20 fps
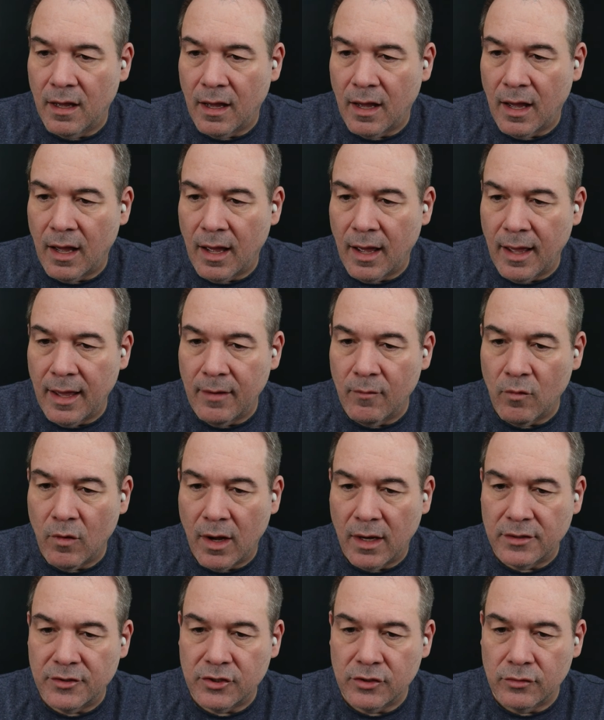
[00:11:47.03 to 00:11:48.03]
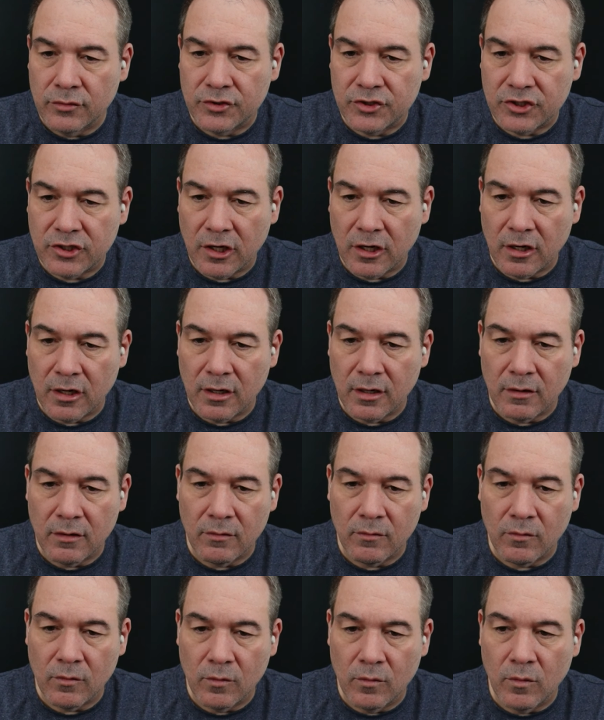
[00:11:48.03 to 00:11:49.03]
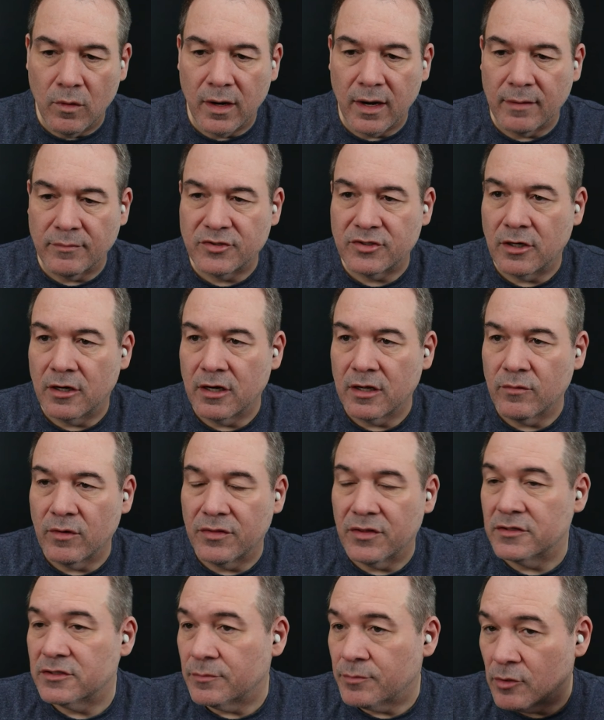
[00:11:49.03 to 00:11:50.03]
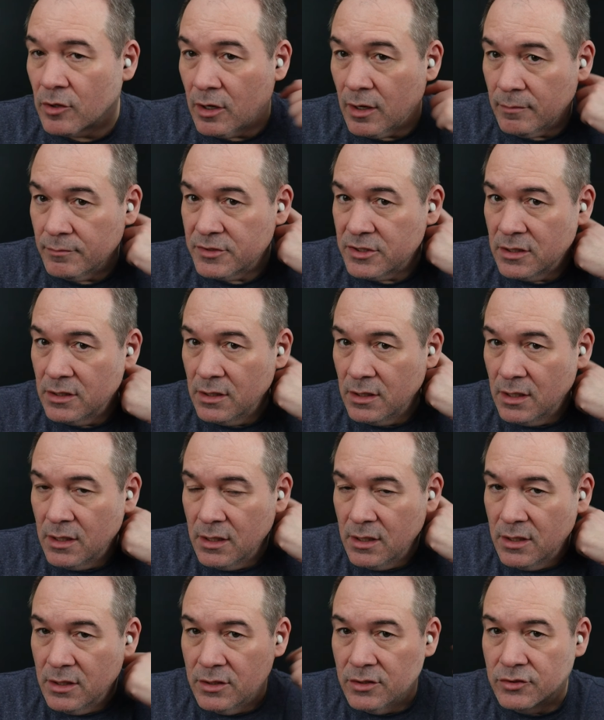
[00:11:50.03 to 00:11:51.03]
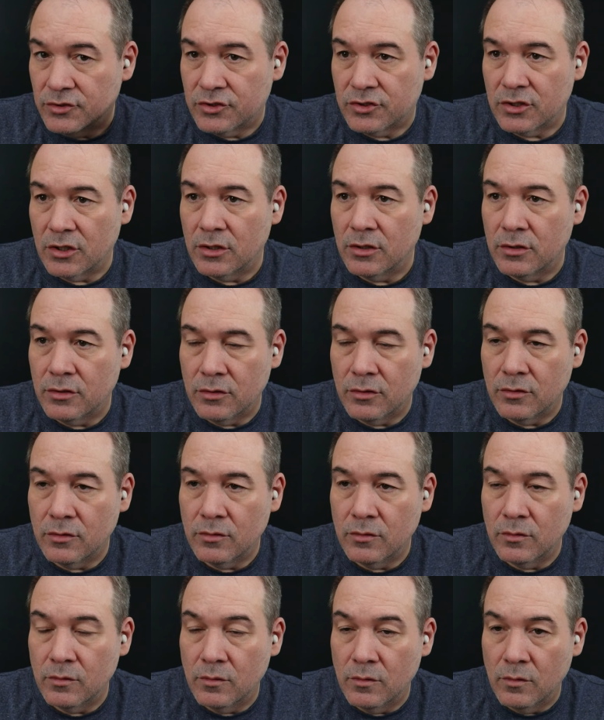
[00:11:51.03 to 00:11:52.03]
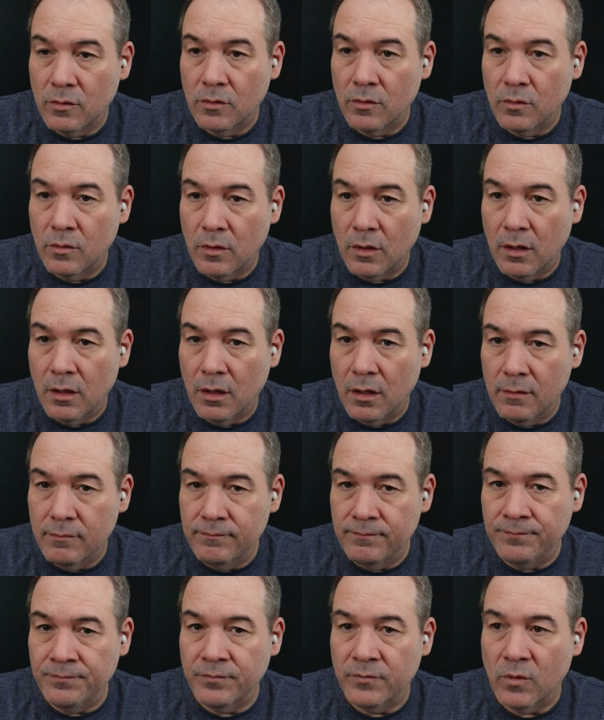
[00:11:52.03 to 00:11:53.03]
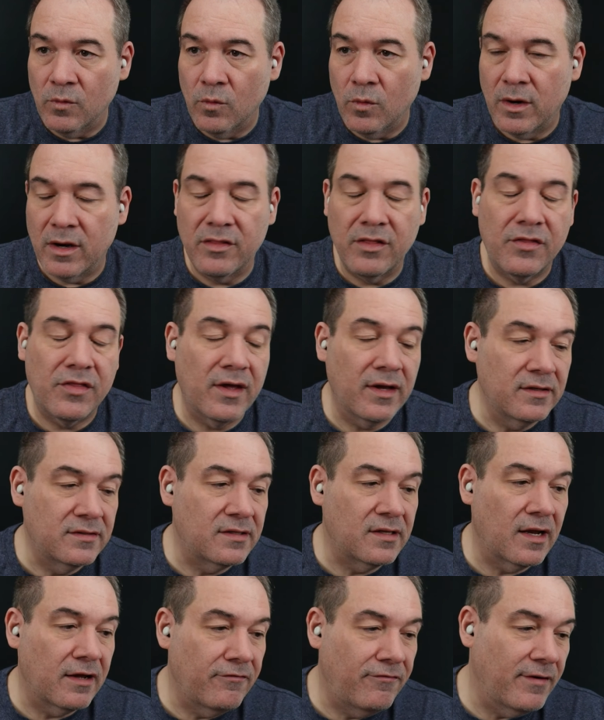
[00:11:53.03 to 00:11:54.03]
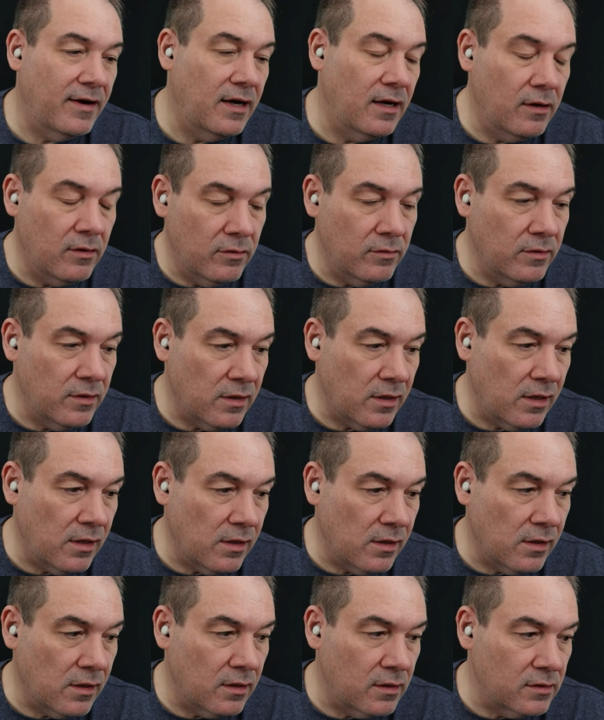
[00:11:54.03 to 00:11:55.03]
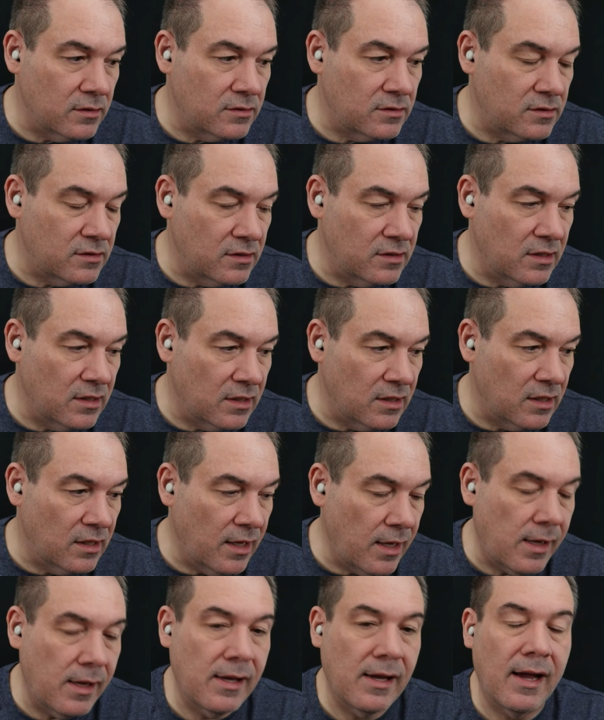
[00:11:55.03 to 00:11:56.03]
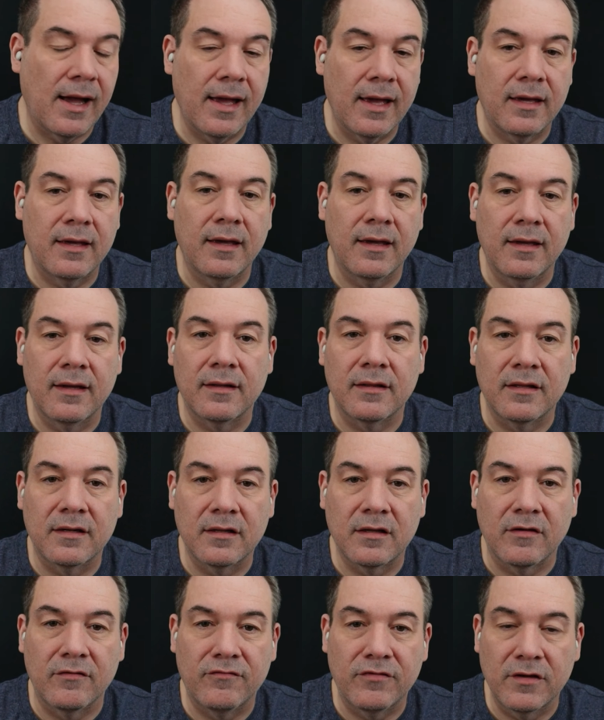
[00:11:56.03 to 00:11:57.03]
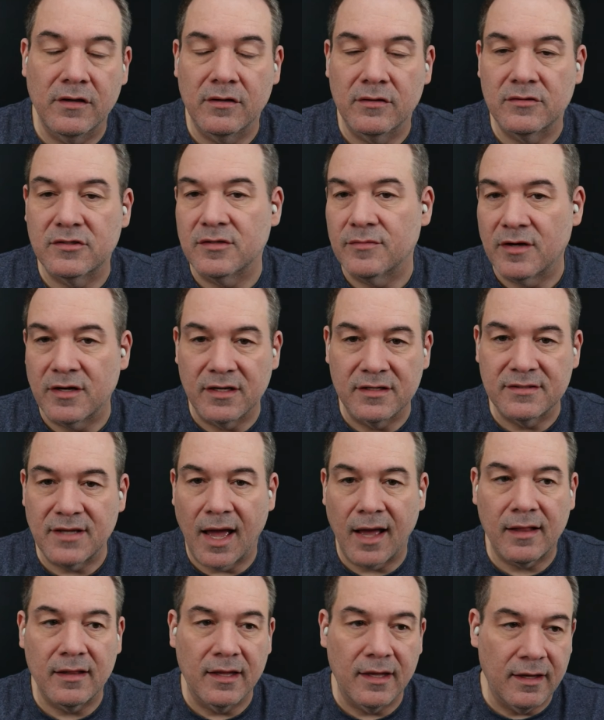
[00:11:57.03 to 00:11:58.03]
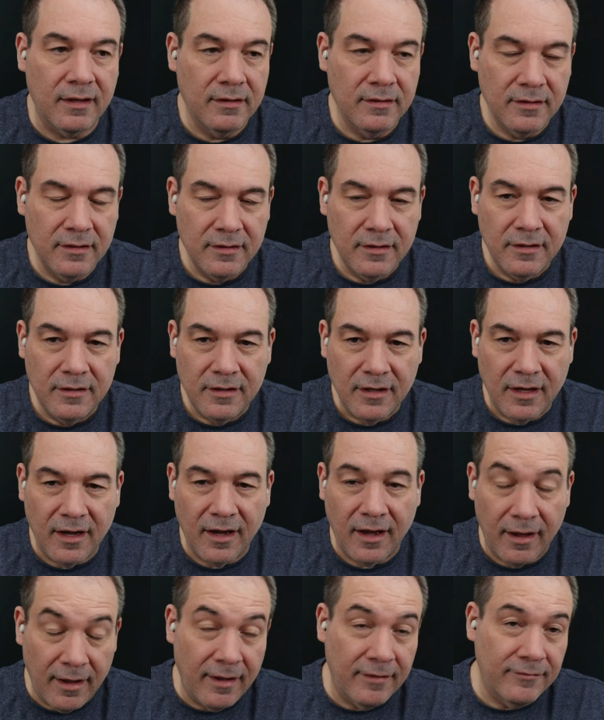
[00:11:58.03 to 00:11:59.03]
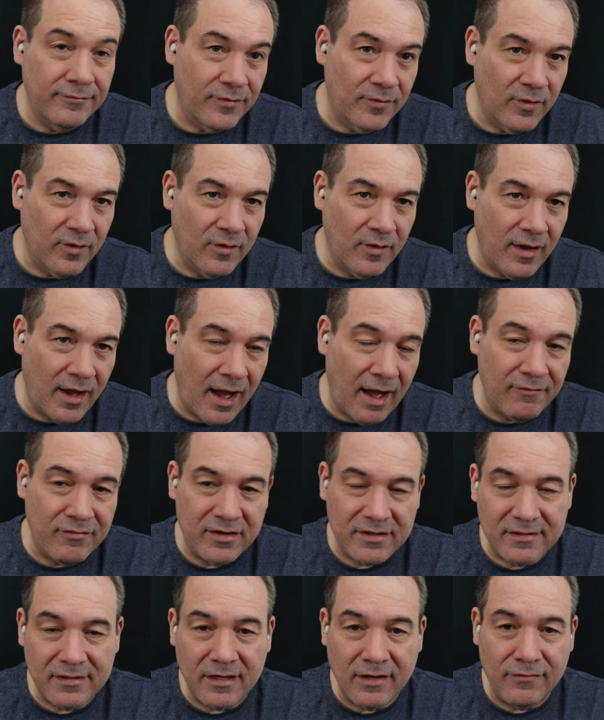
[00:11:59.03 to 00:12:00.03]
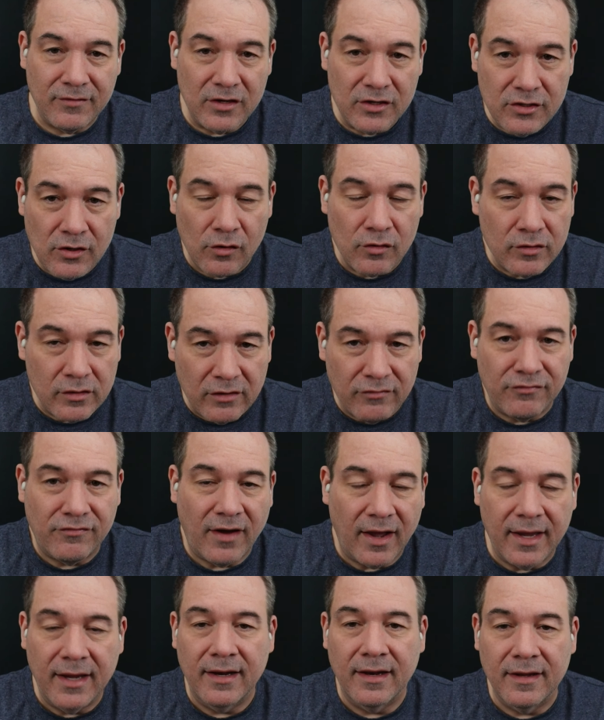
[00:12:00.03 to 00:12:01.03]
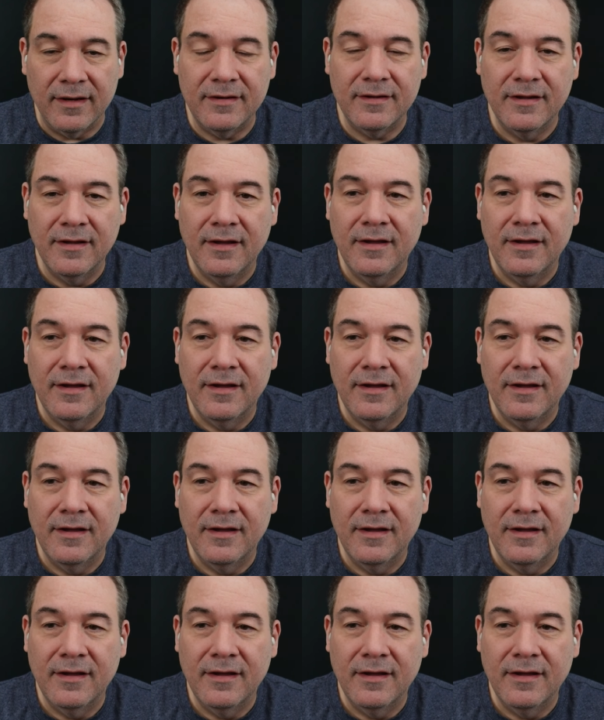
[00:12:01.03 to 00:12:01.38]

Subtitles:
I want to share what I'm starting with as a prompt. So one of the things that I found is the AI can get a little confused about exactly, obviously, if you don't define it,